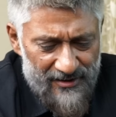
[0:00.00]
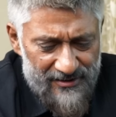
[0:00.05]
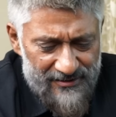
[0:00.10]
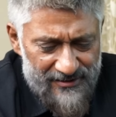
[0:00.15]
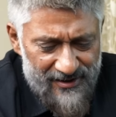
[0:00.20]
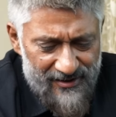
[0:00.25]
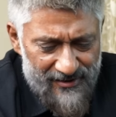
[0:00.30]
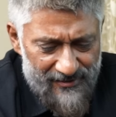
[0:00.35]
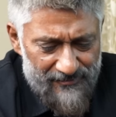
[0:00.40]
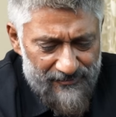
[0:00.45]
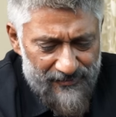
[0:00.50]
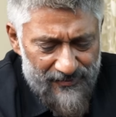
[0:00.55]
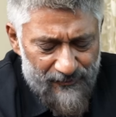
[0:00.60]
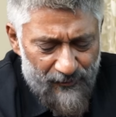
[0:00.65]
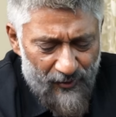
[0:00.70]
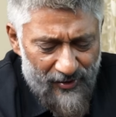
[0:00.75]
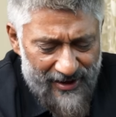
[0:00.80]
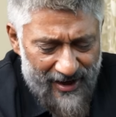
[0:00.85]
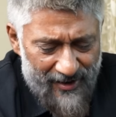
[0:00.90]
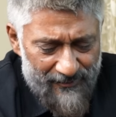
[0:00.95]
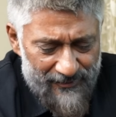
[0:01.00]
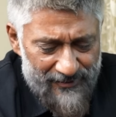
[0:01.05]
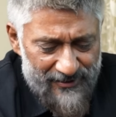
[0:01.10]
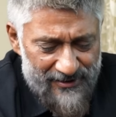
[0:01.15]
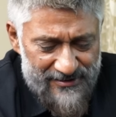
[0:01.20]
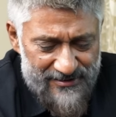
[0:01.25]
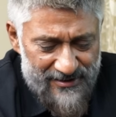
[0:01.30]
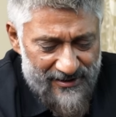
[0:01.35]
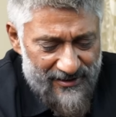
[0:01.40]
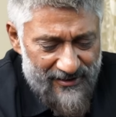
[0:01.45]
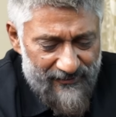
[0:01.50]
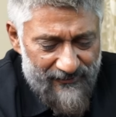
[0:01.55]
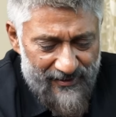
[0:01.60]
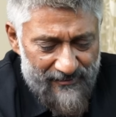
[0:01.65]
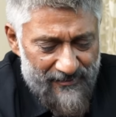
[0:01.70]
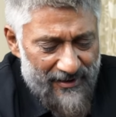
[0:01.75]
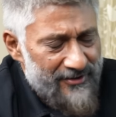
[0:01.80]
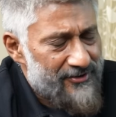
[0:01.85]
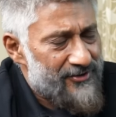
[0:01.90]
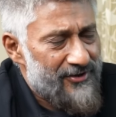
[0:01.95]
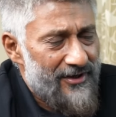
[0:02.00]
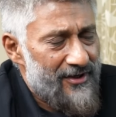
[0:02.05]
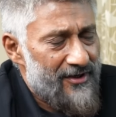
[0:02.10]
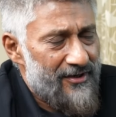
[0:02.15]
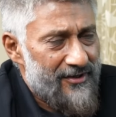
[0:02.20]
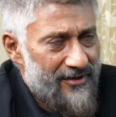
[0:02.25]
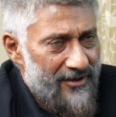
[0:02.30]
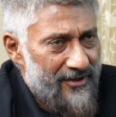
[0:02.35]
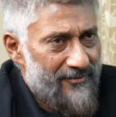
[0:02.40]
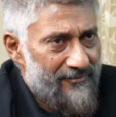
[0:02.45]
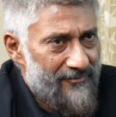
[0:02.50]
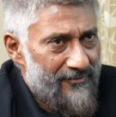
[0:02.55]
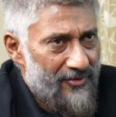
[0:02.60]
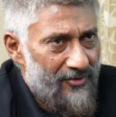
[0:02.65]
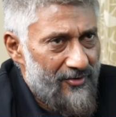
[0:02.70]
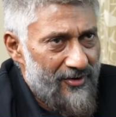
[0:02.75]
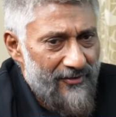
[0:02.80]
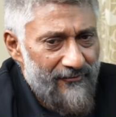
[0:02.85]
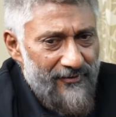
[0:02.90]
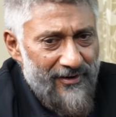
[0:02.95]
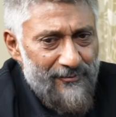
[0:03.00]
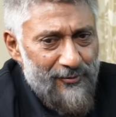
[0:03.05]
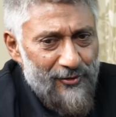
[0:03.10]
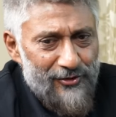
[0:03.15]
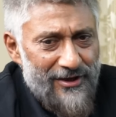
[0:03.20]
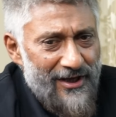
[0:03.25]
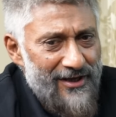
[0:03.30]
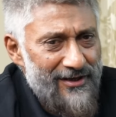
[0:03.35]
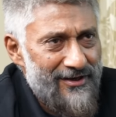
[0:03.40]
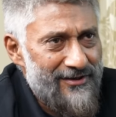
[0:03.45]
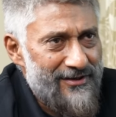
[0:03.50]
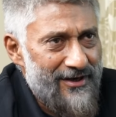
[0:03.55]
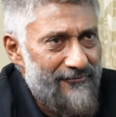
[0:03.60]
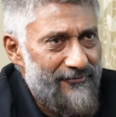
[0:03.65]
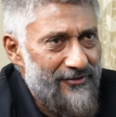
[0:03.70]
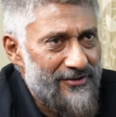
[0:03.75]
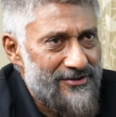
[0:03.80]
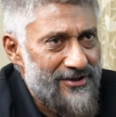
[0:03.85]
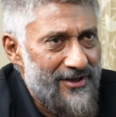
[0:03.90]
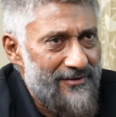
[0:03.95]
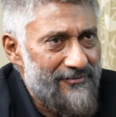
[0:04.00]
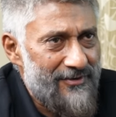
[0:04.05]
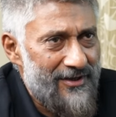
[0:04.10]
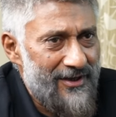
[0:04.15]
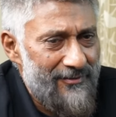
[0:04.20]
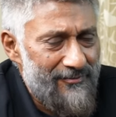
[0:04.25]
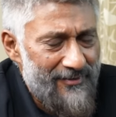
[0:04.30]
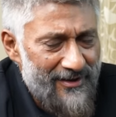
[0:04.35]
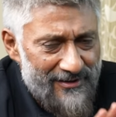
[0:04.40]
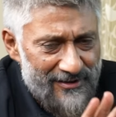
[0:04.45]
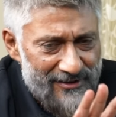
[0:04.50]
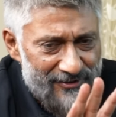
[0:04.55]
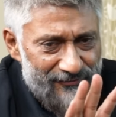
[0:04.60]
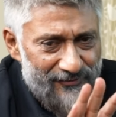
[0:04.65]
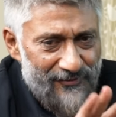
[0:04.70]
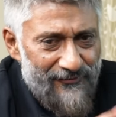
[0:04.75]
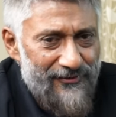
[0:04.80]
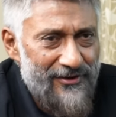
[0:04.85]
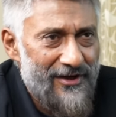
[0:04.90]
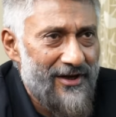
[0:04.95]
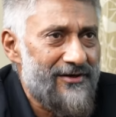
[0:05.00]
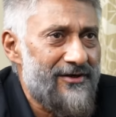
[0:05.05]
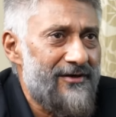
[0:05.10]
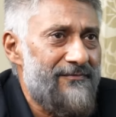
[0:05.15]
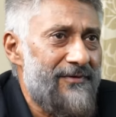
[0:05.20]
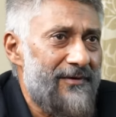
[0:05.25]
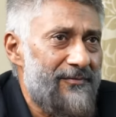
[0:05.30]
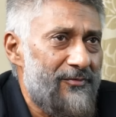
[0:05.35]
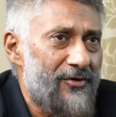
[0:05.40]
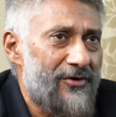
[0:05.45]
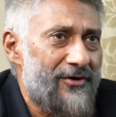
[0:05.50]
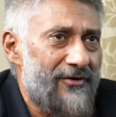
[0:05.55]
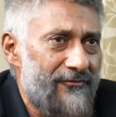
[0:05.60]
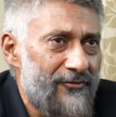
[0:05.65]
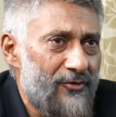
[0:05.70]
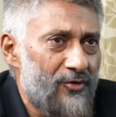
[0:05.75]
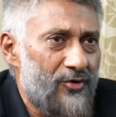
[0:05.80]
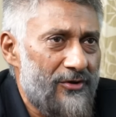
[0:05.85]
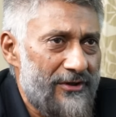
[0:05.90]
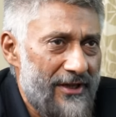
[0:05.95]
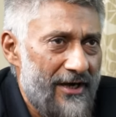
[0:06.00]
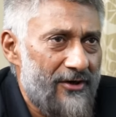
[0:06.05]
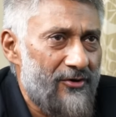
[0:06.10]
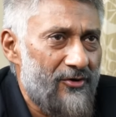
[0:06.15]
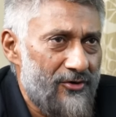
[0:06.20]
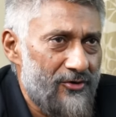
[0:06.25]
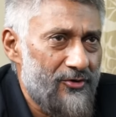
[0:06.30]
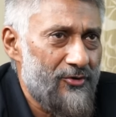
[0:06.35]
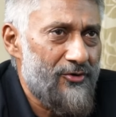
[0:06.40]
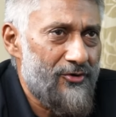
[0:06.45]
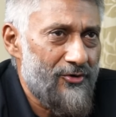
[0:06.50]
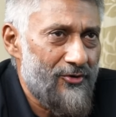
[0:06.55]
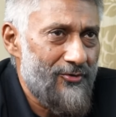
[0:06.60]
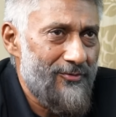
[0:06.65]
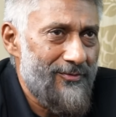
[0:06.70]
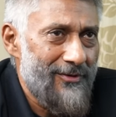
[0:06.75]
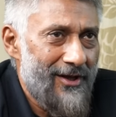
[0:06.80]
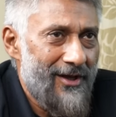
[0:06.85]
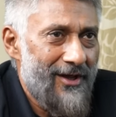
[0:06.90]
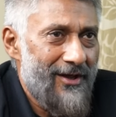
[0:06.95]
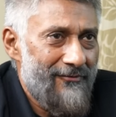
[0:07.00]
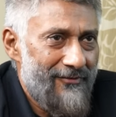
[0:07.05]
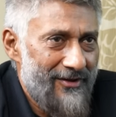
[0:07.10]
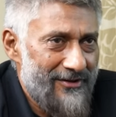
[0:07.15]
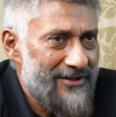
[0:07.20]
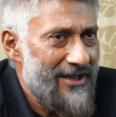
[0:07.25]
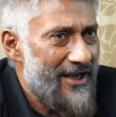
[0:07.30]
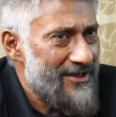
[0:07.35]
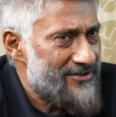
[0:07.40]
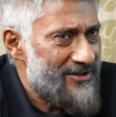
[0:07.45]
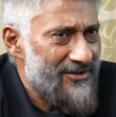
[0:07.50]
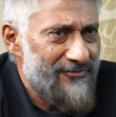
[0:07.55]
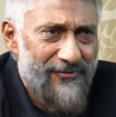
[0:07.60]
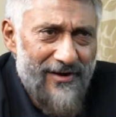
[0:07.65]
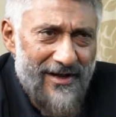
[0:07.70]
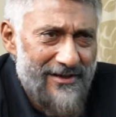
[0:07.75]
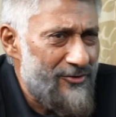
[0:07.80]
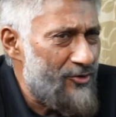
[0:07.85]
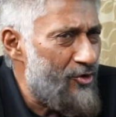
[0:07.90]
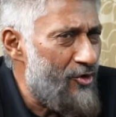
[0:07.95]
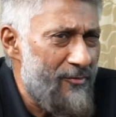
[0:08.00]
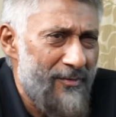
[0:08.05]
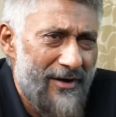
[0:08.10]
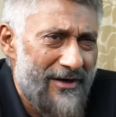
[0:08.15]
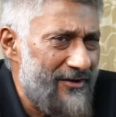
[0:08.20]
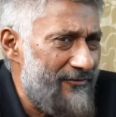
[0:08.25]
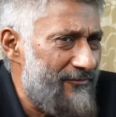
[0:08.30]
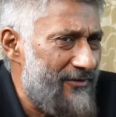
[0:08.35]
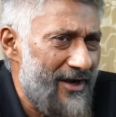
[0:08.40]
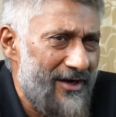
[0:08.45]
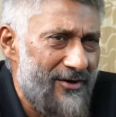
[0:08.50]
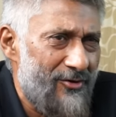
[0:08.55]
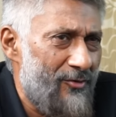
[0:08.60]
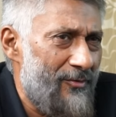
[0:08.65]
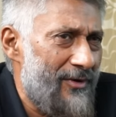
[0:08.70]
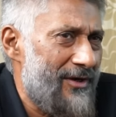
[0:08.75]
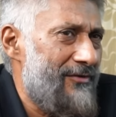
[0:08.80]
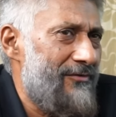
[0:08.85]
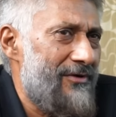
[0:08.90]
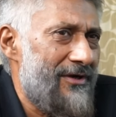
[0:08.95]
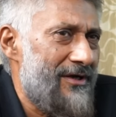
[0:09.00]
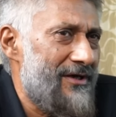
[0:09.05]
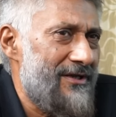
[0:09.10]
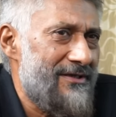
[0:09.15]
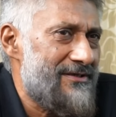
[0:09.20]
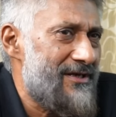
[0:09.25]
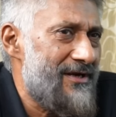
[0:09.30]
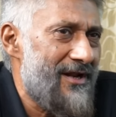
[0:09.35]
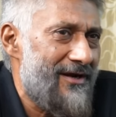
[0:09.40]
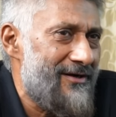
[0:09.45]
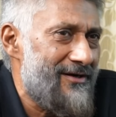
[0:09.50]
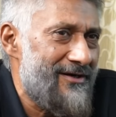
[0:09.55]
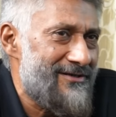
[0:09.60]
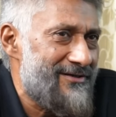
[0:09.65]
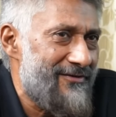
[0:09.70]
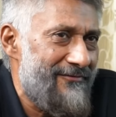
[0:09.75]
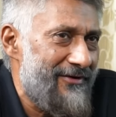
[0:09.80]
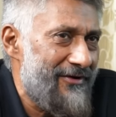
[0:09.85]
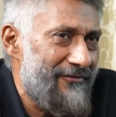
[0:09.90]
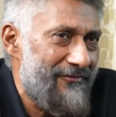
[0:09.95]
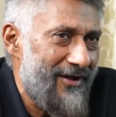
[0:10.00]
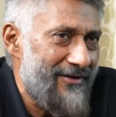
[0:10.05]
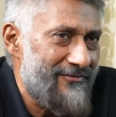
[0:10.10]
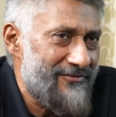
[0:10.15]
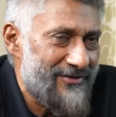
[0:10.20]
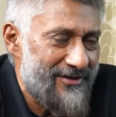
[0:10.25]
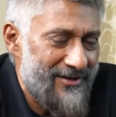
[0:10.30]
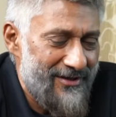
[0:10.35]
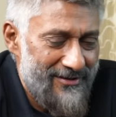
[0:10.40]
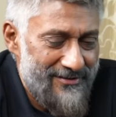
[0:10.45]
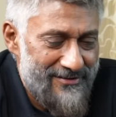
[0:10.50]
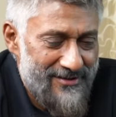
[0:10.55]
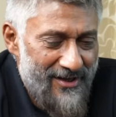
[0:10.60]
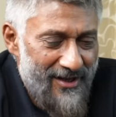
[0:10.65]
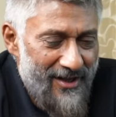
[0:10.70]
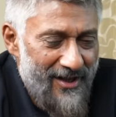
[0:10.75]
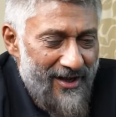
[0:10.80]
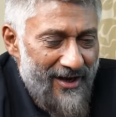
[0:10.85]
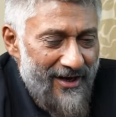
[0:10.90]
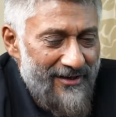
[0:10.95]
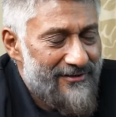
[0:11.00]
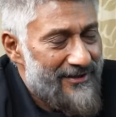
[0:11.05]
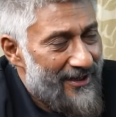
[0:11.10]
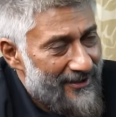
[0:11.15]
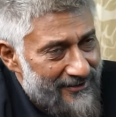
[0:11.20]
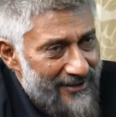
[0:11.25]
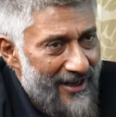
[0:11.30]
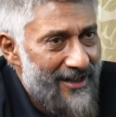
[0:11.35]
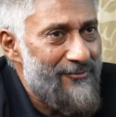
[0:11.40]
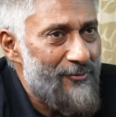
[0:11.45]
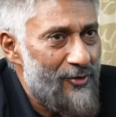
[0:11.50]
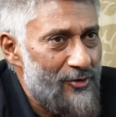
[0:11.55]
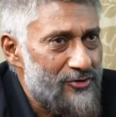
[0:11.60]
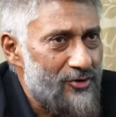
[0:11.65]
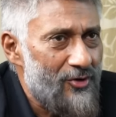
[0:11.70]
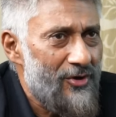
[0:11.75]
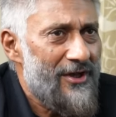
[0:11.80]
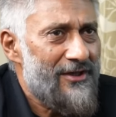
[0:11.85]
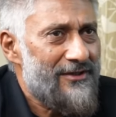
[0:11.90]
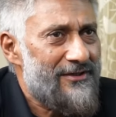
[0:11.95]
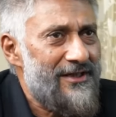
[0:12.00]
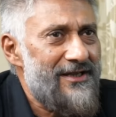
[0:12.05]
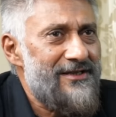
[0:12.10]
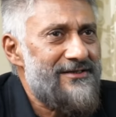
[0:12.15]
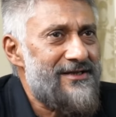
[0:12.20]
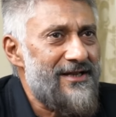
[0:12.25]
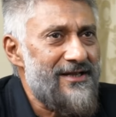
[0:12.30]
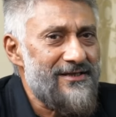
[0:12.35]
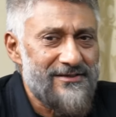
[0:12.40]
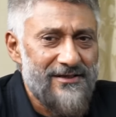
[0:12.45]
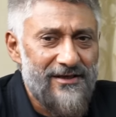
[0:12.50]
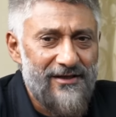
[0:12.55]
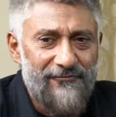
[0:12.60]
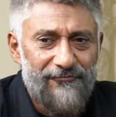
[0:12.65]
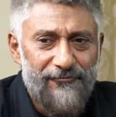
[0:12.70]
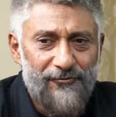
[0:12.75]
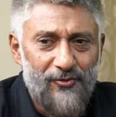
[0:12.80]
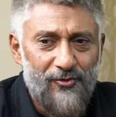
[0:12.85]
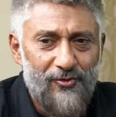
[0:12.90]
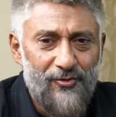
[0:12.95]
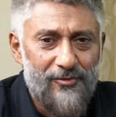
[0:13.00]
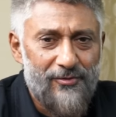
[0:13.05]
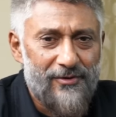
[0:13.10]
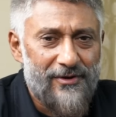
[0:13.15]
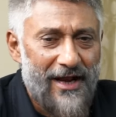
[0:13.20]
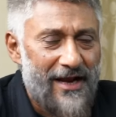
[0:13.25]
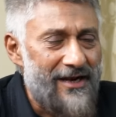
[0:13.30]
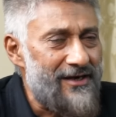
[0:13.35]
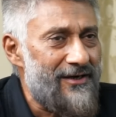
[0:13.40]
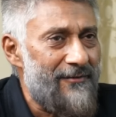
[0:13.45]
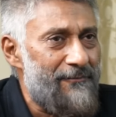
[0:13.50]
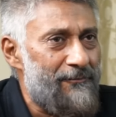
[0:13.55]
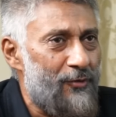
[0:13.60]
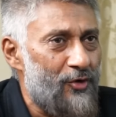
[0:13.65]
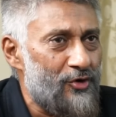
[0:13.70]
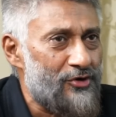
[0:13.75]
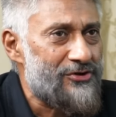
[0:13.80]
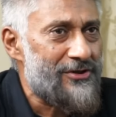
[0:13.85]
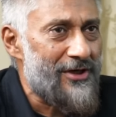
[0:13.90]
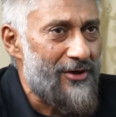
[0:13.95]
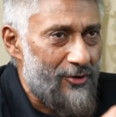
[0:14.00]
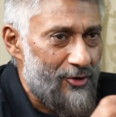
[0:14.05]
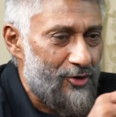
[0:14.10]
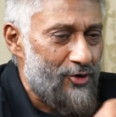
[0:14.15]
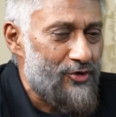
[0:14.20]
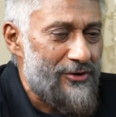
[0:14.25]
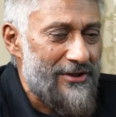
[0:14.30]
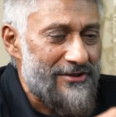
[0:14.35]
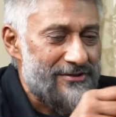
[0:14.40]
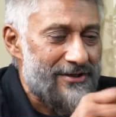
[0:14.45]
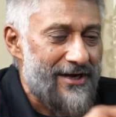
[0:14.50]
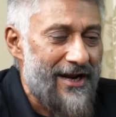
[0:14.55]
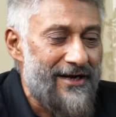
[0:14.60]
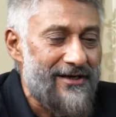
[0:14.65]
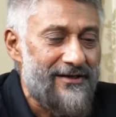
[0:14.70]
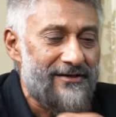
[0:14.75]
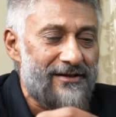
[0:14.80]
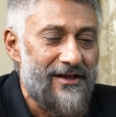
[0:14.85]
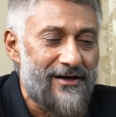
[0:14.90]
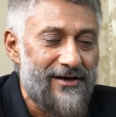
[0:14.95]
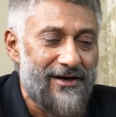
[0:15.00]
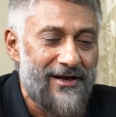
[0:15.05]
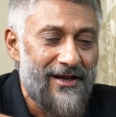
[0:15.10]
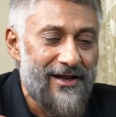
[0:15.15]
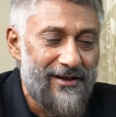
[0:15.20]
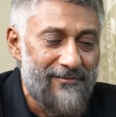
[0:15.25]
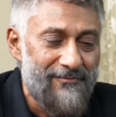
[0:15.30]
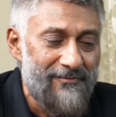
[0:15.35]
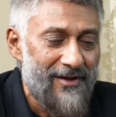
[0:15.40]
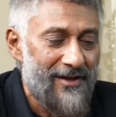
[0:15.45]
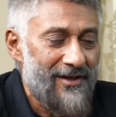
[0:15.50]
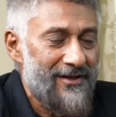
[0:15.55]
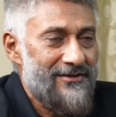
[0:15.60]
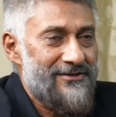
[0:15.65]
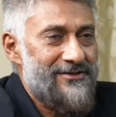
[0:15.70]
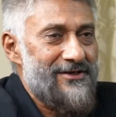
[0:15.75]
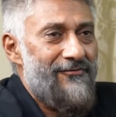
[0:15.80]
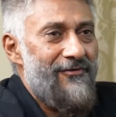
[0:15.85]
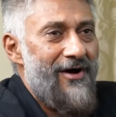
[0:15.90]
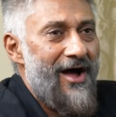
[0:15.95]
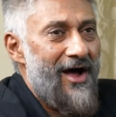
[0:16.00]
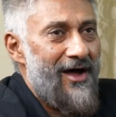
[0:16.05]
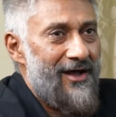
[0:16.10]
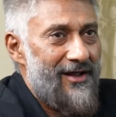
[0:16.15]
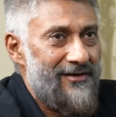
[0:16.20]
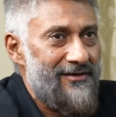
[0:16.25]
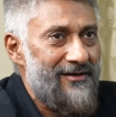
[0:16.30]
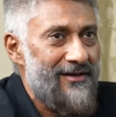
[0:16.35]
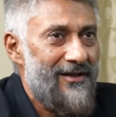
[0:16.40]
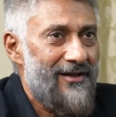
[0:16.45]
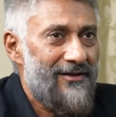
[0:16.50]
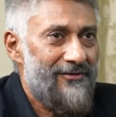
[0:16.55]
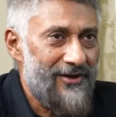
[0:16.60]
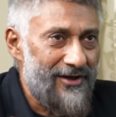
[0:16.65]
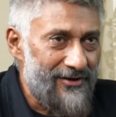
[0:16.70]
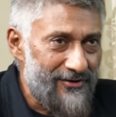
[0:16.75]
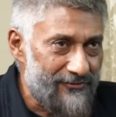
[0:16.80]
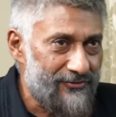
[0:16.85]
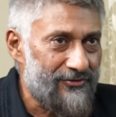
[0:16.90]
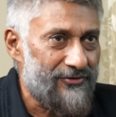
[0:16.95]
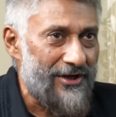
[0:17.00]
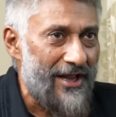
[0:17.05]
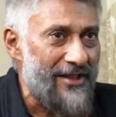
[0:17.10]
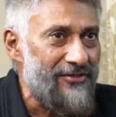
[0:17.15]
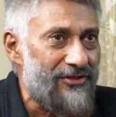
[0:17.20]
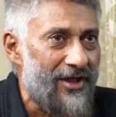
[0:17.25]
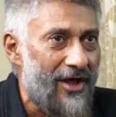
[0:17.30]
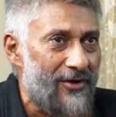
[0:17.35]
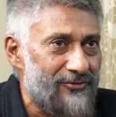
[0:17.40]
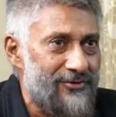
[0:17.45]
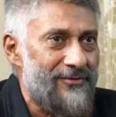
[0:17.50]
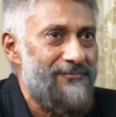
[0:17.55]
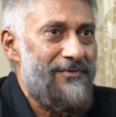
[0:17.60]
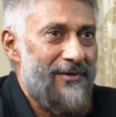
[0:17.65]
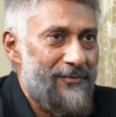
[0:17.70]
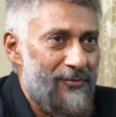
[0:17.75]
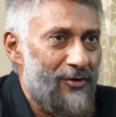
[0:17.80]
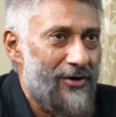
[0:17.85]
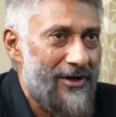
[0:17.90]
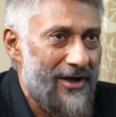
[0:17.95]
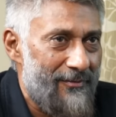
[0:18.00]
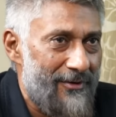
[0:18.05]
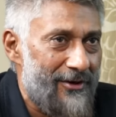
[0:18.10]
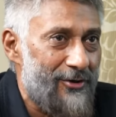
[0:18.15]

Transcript: See what happened recently when my trailer came. Okay, when Buddha in a traffic jam came, at least fifteen hundred people reviewed that on YouTube. Right. When Tashkent Files no money, we had no money. We released in 175 screens at that time also. These days, if you write a poster or you just write the name Jawan, then 10,000 people come